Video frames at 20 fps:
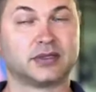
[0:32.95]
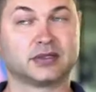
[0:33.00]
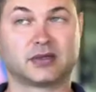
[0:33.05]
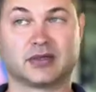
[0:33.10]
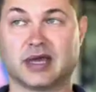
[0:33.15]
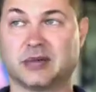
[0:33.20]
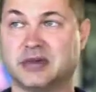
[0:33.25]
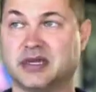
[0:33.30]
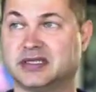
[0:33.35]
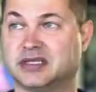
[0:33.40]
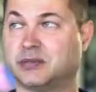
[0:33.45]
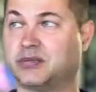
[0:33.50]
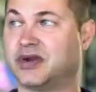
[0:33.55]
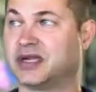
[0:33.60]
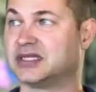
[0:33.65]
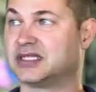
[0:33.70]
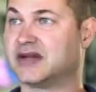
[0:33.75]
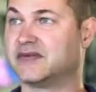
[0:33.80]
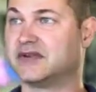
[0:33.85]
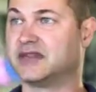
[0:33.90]
So that means it
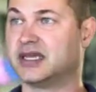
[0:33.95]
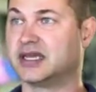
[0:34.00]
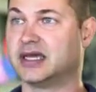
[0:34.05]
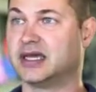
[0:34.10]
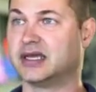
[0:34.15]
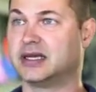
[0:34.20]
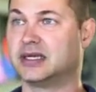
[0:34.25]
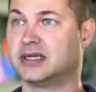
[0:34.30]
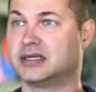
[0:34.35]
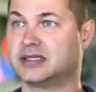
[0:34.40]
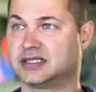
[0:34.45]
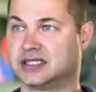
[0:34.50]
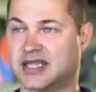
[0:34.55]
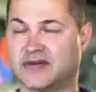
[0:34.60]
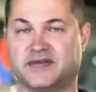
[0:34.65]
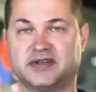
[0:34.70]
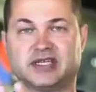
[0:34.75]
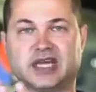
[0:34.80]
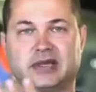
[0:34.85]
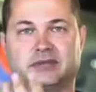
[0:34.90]
brings everything in
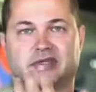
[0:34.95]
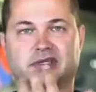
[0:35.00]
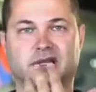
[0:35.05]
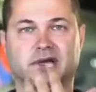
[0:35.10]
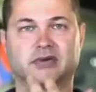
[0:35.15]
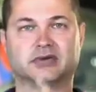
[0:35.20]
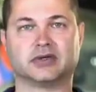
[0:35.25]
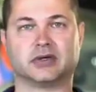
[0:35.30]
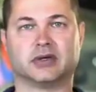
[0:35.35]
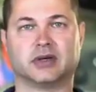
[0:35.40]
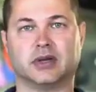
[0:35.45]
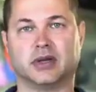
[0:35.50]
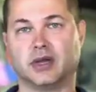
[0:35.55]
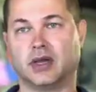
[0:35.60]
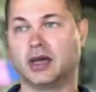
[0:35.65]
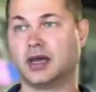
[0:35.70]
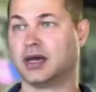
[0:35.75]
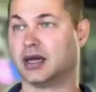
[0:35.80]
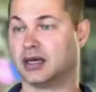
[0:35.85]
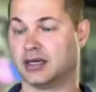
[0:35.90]
7 times closer.
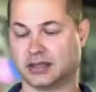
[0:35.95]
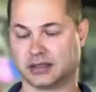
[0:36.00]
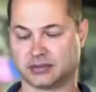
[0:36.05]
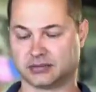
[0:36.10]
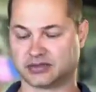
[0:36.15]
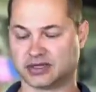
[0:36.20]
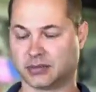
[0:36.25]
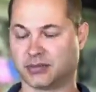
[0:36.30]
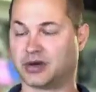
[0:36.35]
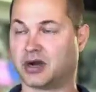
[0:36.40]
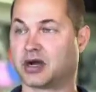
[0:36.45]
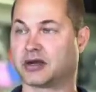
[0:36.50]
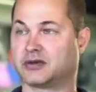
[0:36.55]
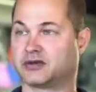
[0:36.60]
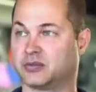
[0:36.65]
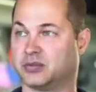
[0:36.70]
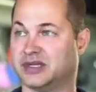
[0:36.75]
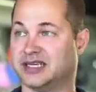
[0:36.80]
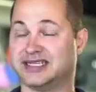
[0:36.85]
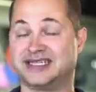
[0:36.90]
Uh, some
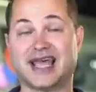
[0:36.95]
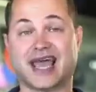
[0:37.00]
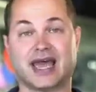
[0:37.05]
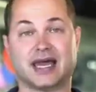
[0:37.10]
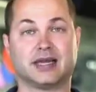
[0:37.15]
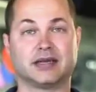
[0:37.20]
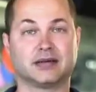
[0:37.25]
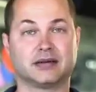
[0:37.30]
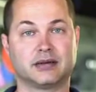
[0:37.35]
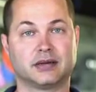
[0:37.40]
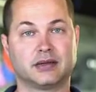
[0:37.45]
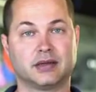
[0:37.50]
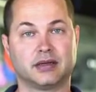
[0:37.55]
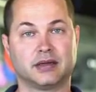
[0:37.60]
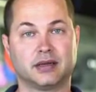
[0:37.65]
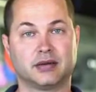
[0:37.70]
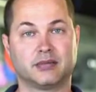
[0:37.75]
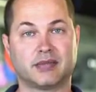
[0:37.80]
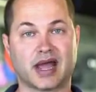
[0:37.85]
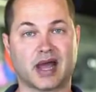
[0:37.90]
binoculars would be 10
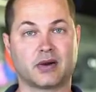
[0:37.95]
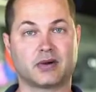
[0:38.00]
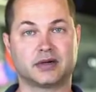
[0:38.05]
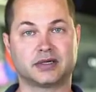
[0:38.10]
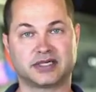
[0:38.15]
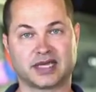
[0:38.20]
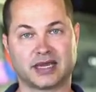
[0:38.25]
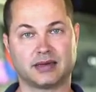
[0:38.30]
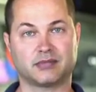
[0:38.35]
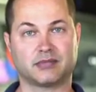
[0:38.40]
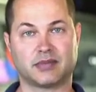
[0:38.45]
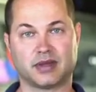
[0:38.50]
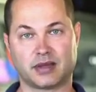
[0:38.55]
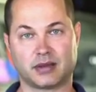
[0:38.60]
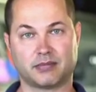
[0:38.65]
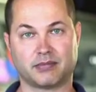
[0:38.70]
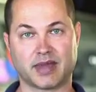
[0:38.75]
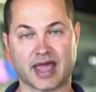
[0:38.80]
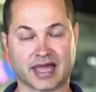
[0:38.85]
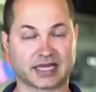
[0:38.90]
power, 10
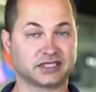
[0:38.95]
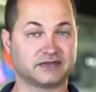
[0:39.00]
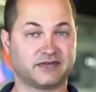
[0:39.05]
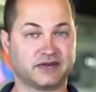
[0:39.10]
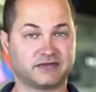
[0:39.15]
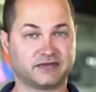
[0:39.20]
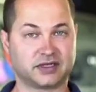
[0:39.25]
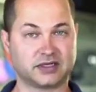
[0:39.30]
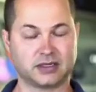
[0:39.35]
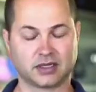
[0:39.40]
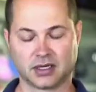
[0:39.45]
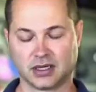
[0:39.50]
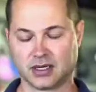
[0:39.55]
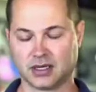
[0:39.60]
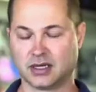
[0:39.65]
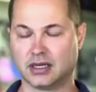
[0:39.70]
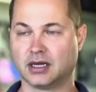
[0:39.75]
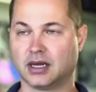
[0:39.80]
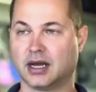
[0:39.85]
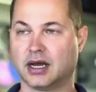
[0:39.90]
x50,
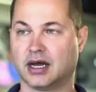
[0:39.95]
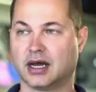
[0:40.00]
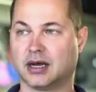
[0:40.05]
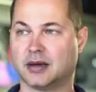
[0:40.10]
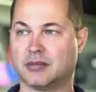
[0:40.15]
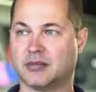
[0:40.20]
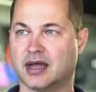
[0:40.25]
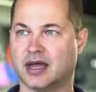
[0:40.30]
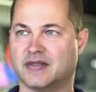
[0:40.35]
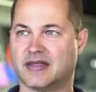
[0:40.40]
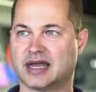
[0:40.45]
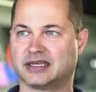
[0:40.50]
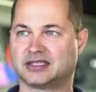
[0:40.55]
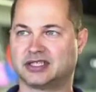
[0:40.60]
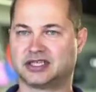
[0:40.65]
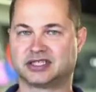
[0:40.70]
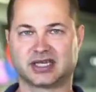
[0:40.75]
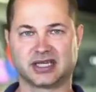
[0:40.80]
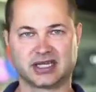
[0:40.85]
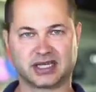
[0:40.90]
uh, and that's
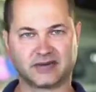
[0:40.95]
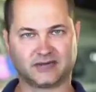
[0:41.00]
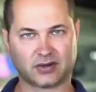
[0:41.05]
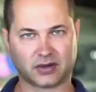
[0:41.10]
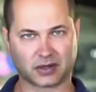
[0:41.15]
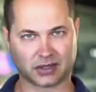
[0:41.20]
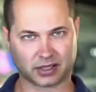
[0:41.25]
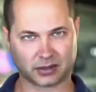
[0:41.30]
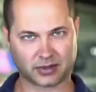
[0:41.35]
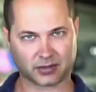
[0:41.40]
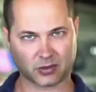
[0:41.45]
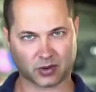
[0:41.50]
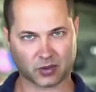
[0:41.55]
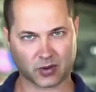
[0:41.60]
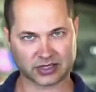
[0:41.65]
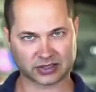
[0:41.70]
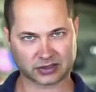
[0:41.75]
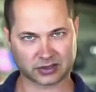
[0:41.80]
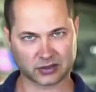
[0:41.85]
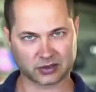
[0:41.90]
just going to give you a little bit more
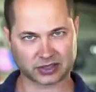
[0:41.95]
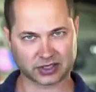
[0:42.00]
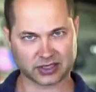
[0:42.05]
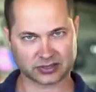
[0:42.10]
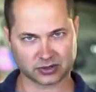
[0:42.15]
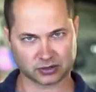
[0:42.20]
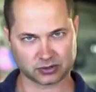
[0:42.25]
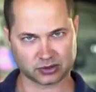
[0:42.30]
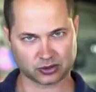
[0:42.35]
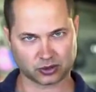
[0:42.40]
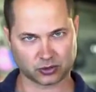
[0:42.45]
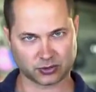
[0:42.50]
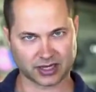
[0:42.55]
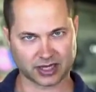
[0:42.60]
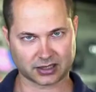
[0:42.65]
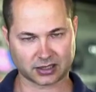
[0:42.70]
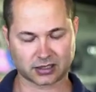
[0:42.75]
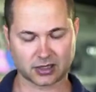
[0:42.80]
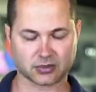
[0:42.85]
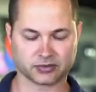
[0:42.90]
resolution as you zoom
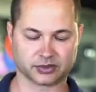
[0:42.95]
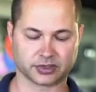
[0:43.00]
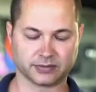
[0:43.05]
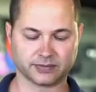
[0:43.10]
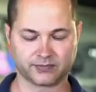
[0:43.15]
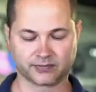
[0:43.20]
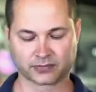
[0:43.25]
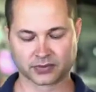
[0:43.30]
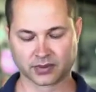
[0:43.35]
in closer.